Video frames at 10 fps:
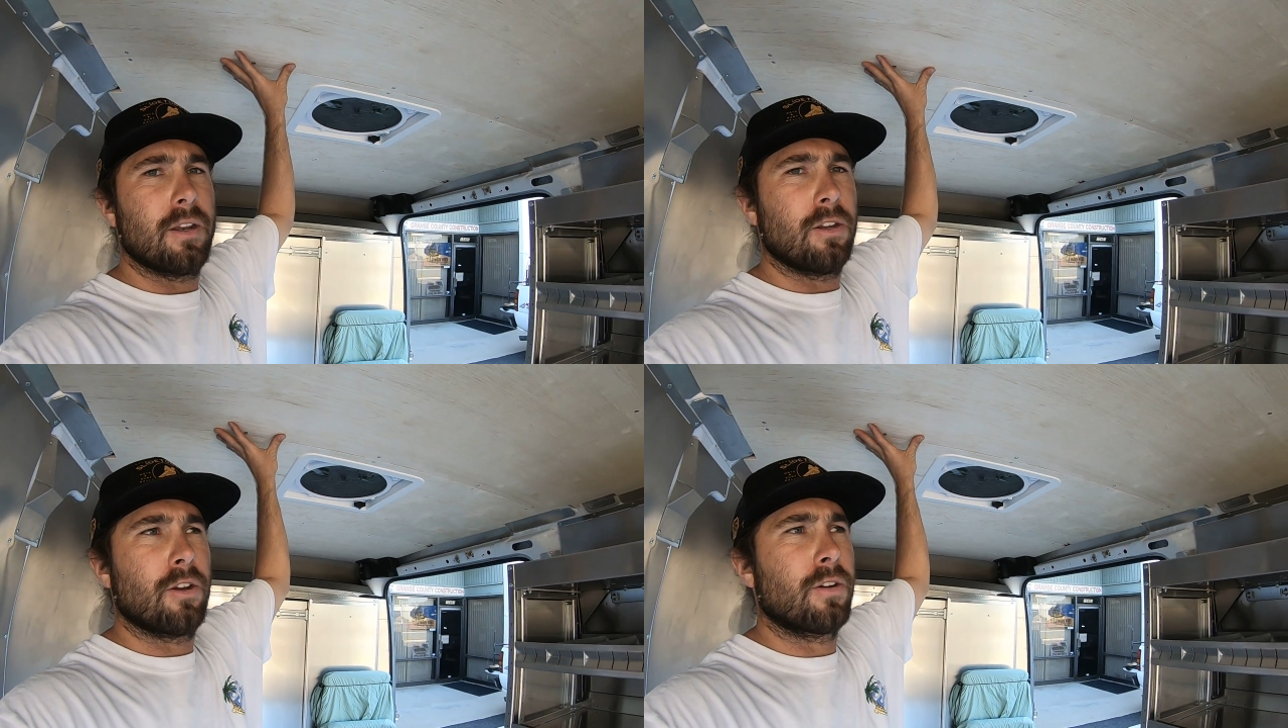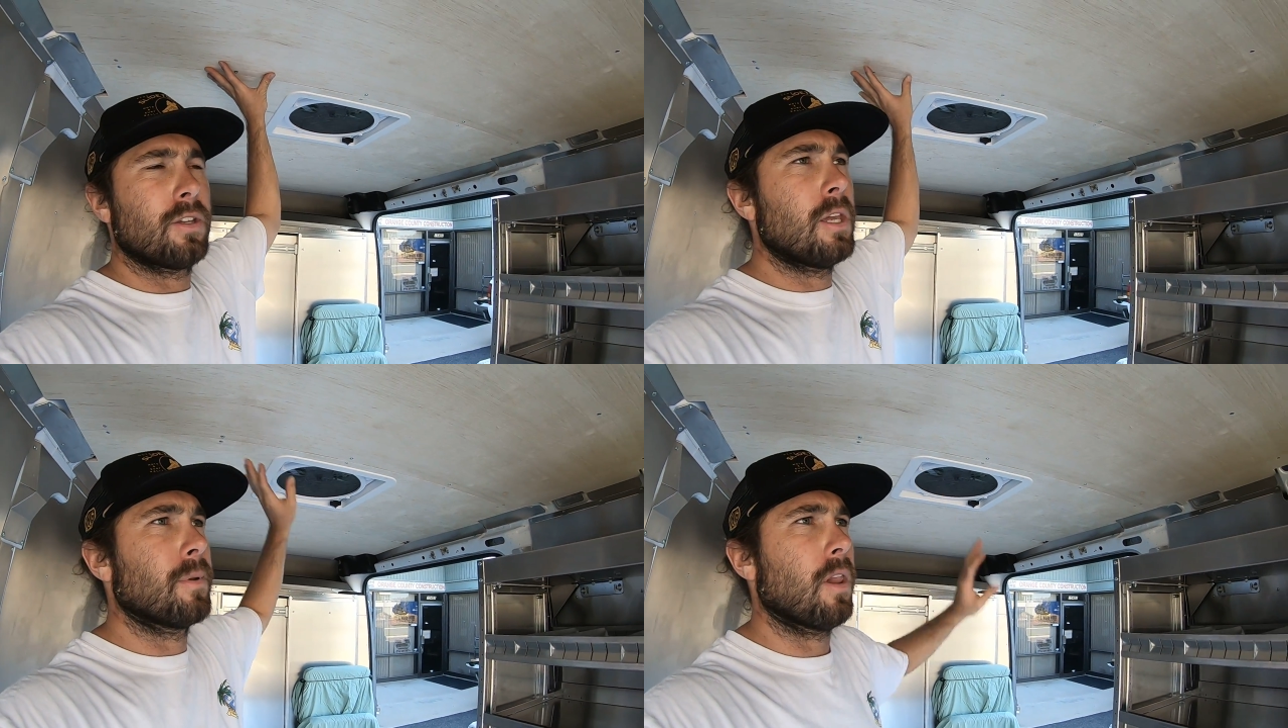here to
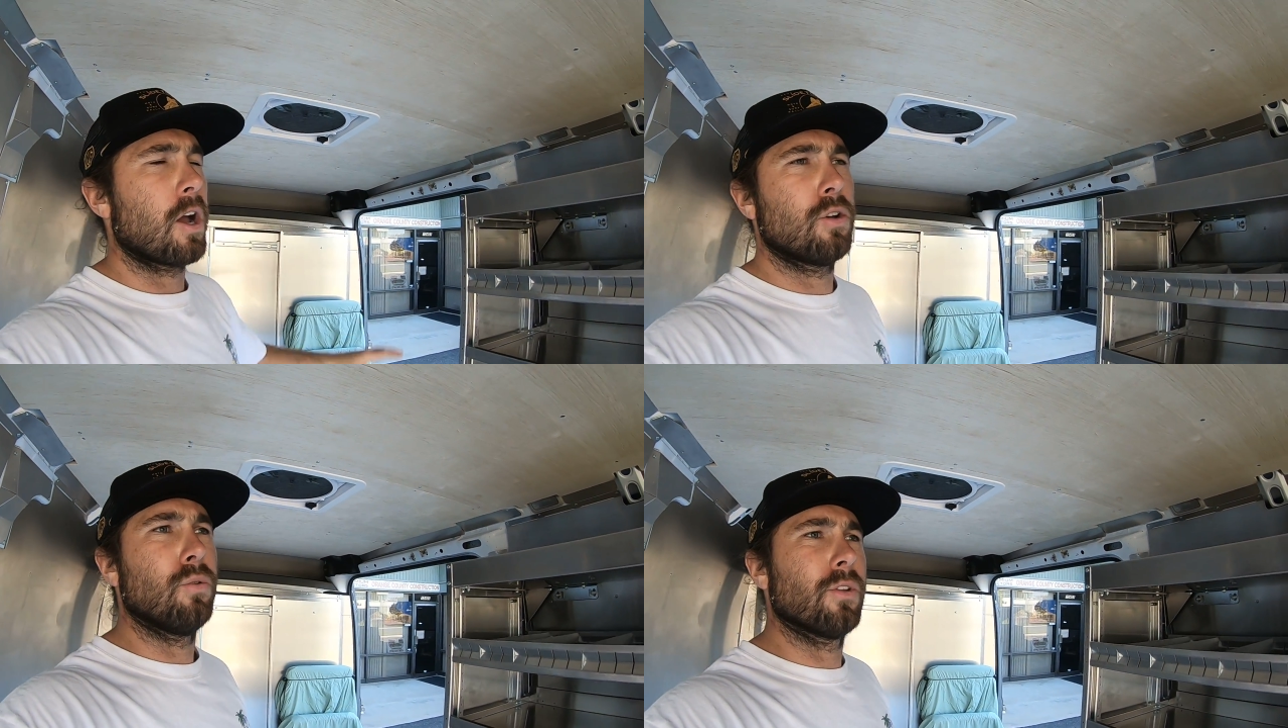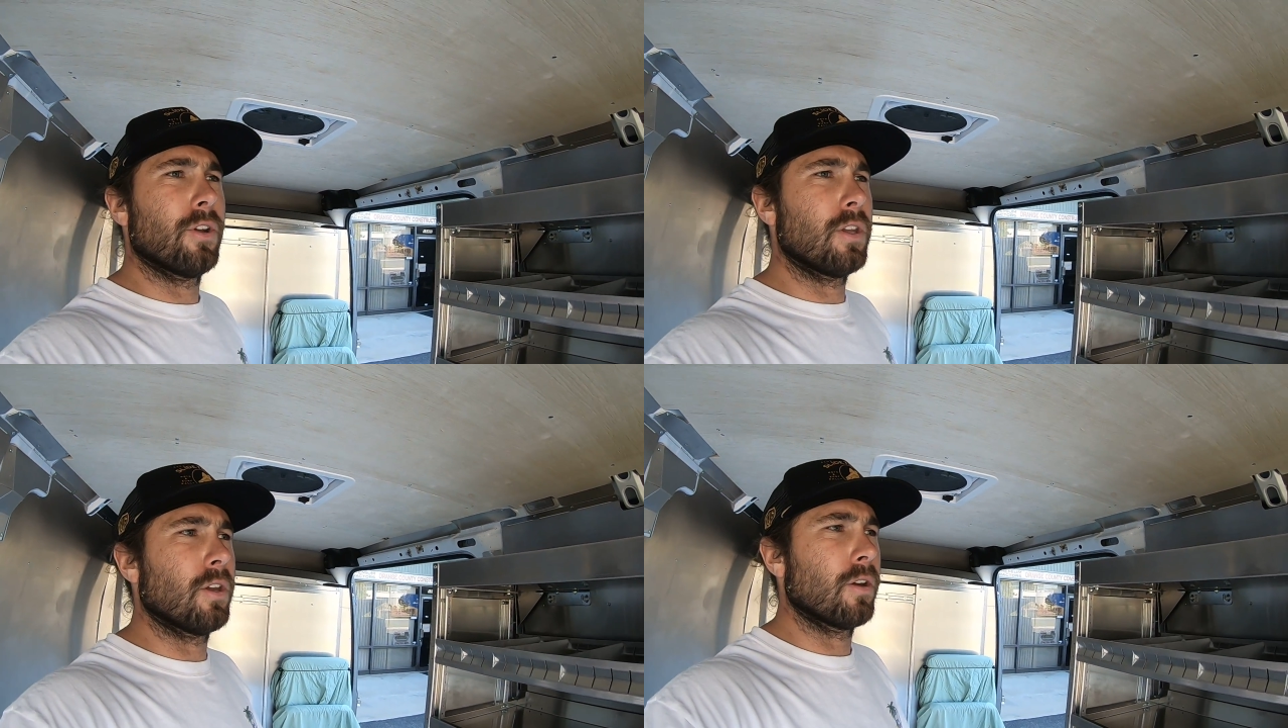keep it a lot cooler
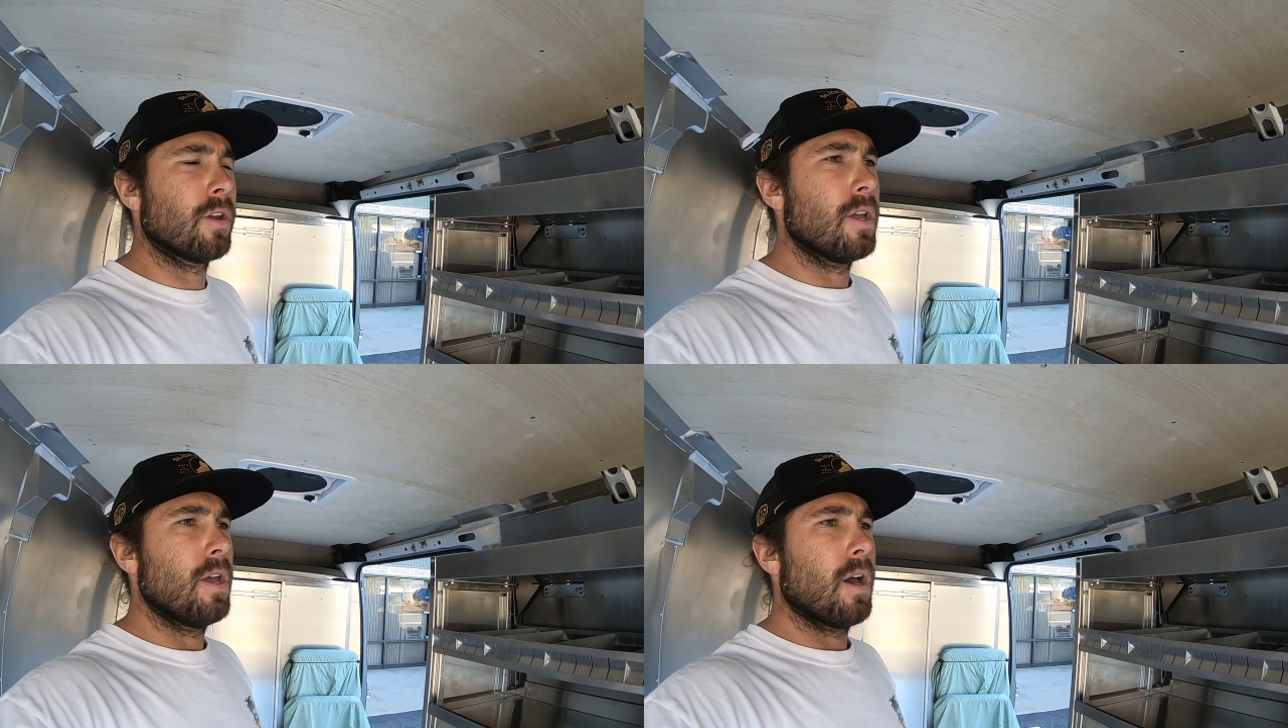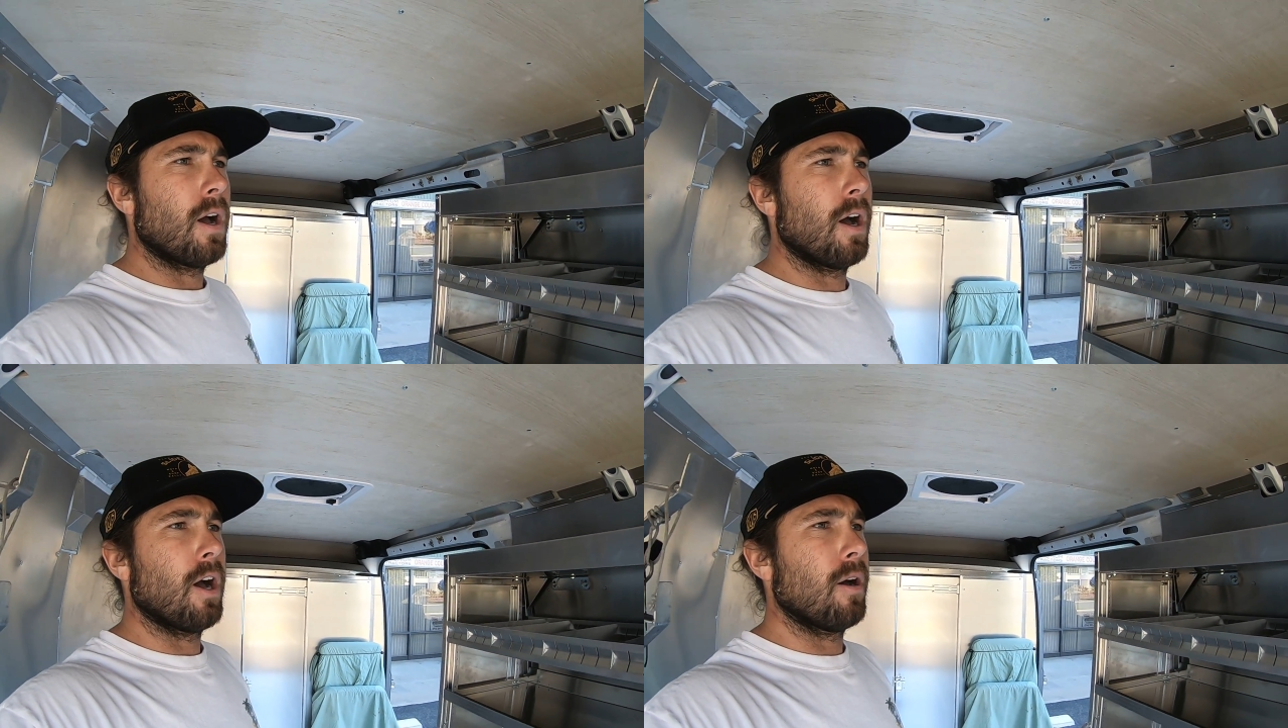in here.
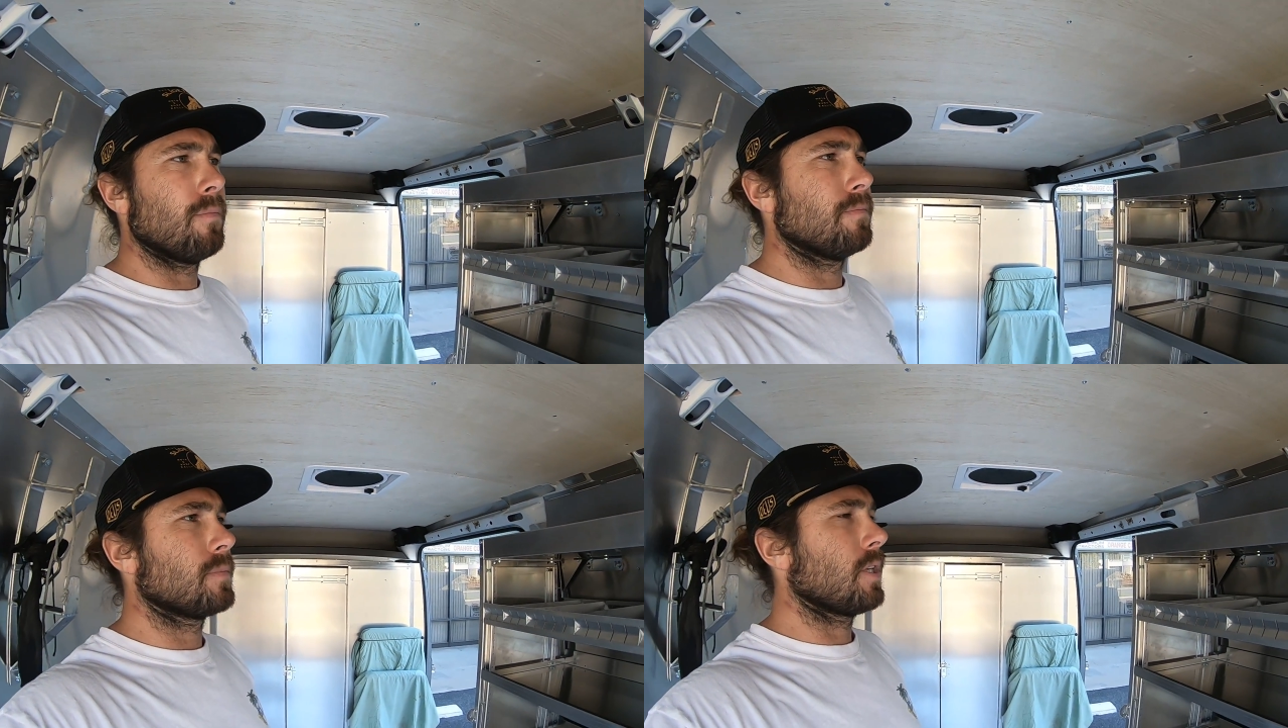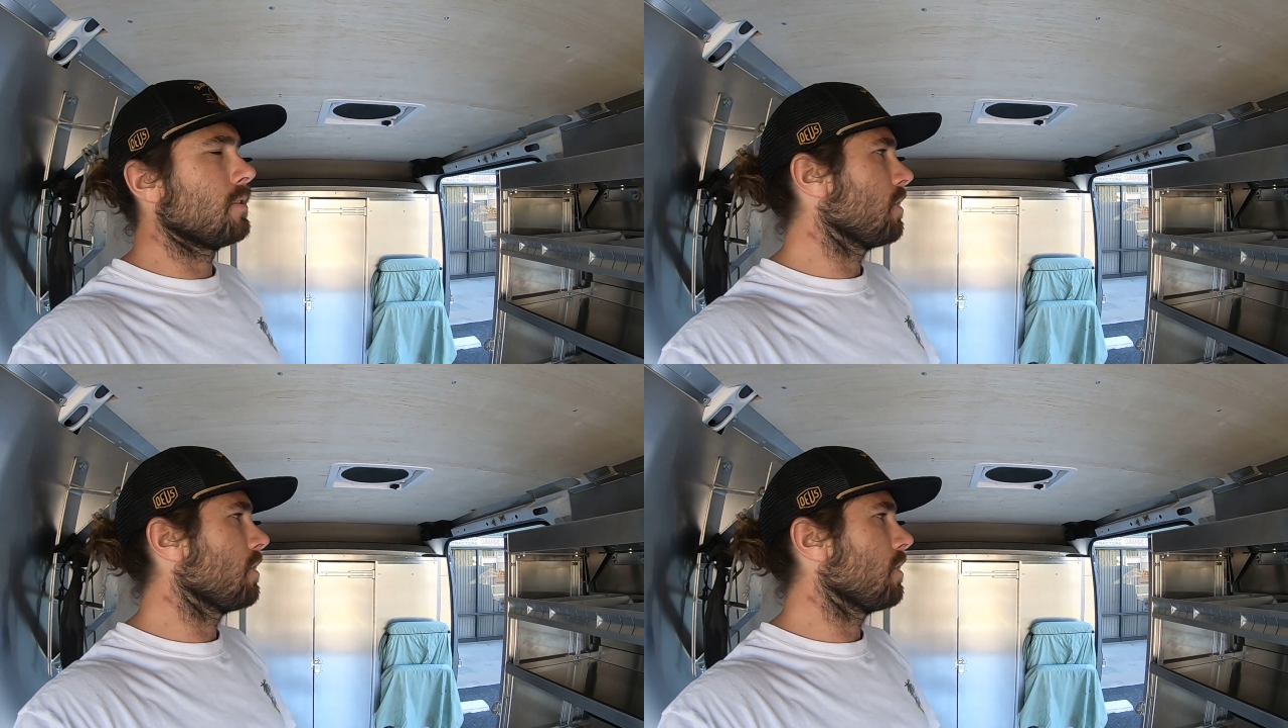Since